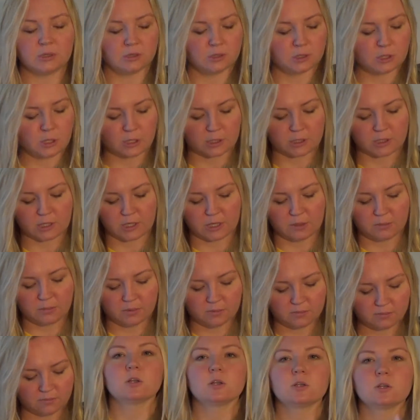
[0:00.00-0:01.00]
Duct tape.
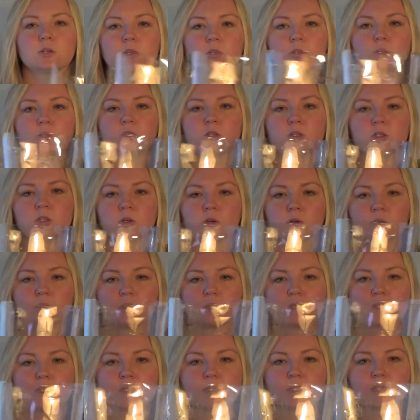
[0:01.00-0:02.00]
So,
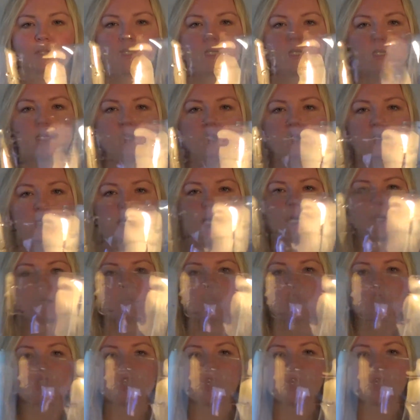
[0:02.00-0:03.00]
as you can see, kind
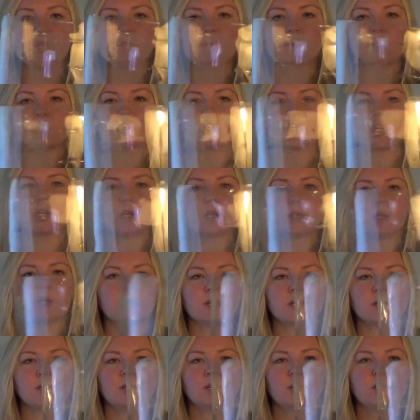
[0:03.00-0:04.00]
of sharp and
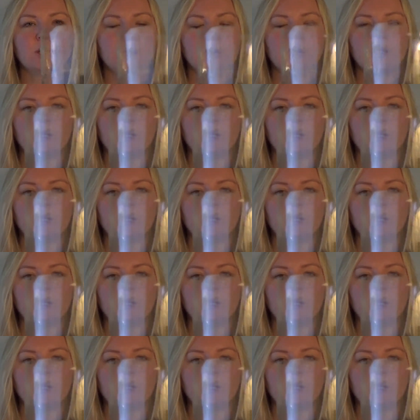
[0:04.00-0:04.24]
jagged.